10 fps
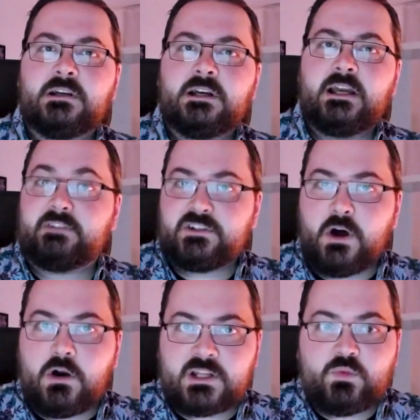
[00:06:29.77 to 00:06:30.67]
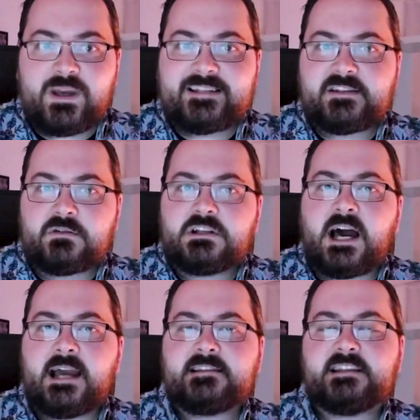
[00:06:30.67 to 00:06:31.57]
If the target wins or
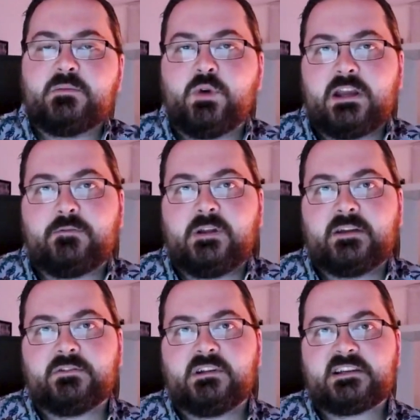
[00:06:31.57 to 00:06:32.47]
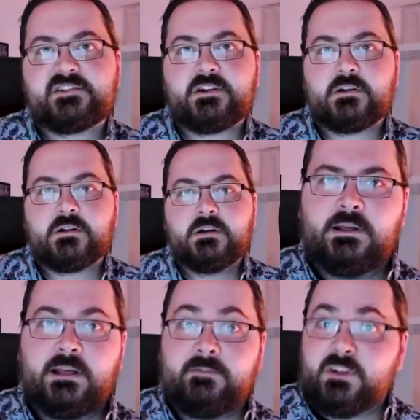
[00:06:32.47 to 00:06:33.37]
ties, they break free on the next turn.
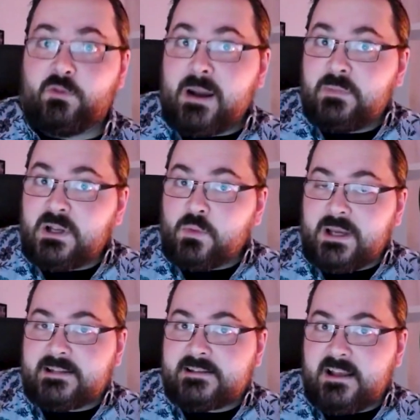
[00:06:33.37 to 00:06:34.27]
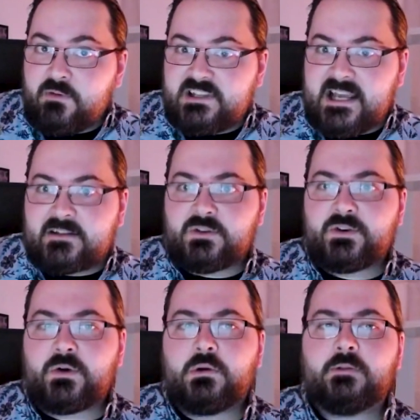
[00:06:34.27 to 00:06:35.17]
If the grappler wins, they retain
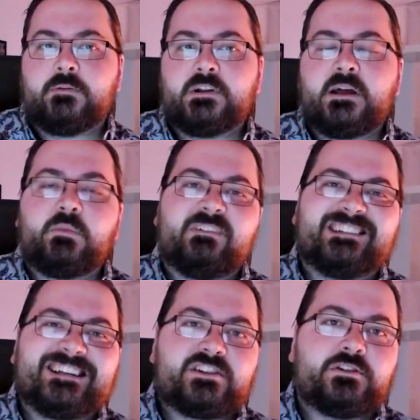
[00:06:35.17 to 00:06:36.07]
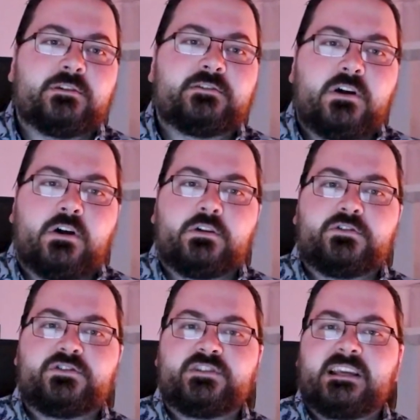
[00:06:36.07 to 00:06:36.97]
control for a number of additional
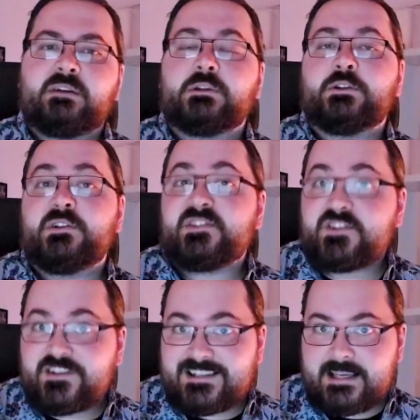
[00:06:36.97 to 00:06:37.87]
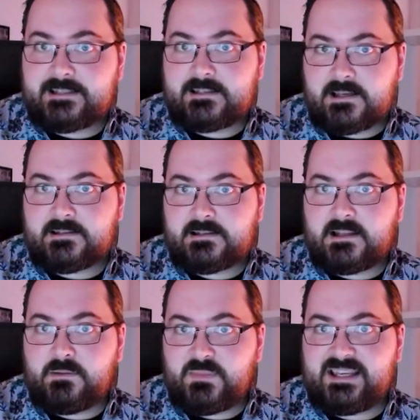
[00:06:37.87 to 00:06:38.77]
turns equal to the successes
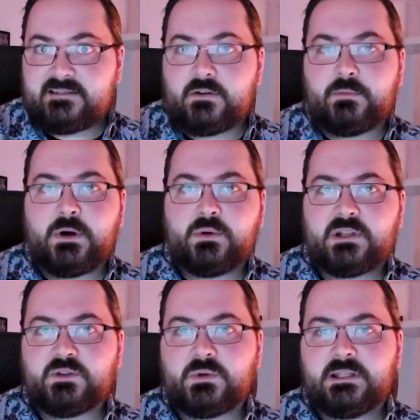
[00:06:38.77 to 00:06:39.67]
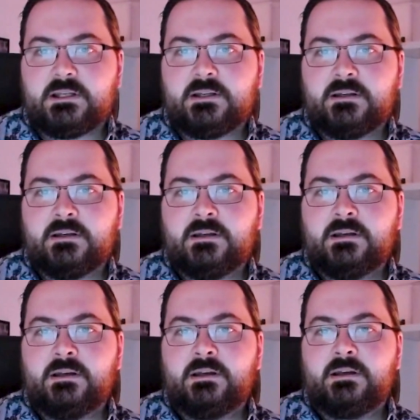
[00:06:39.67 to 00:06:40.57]
they beat their opponent with.
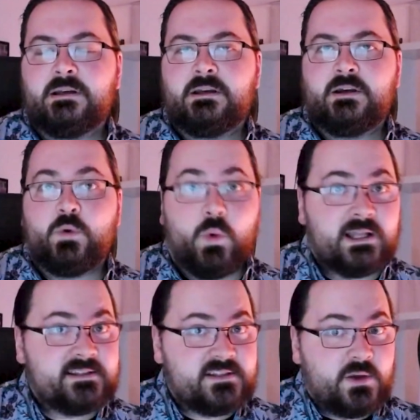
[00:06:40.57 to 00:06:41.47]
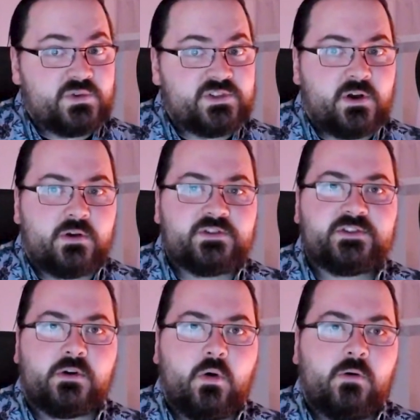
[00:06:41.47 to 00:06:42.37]
Once those turns
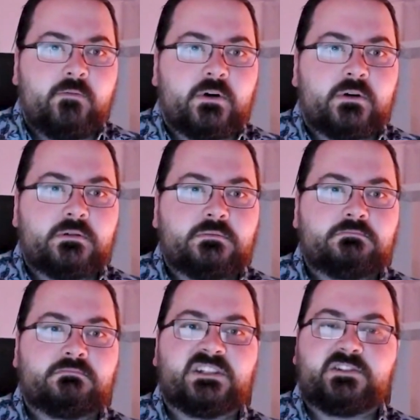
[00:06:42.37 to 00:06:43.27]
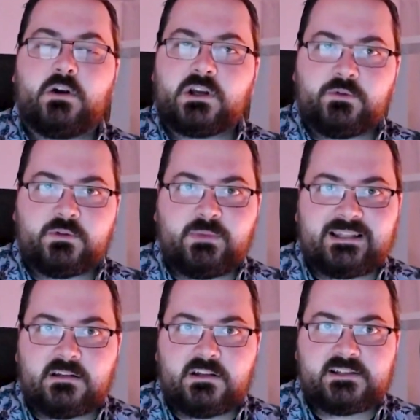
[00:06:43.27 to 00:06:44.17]
are over, the target
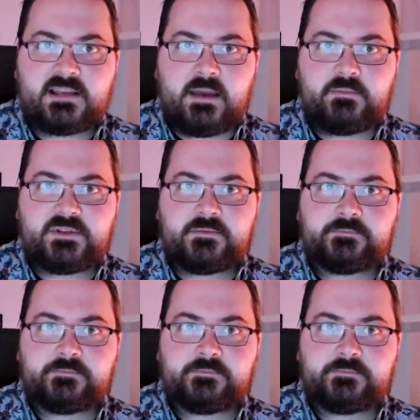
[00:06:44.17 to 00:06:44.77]
automatically escapes.